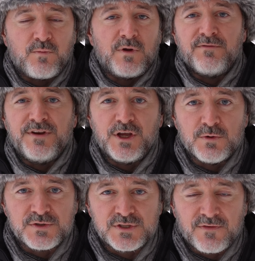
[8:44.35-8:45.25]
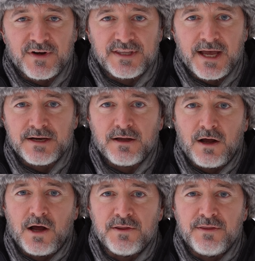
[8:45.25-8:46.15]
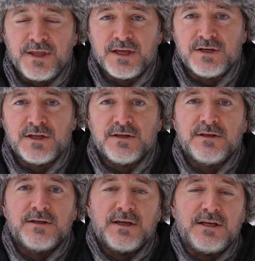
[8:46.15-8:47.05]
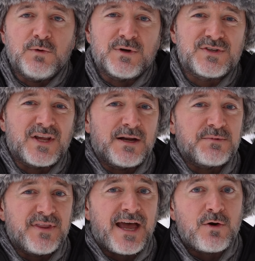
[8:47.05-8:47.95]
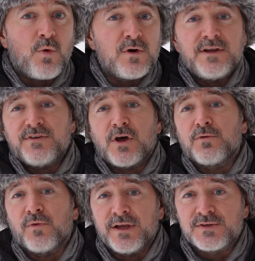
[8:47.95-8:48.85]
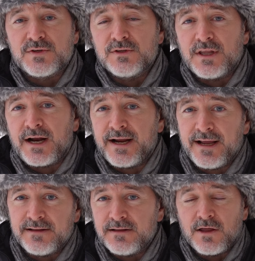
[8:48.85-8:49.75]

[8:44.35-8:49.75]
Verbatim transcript: and videos and stuff like that, uh, then and you want to sign up to that, or even other links that I,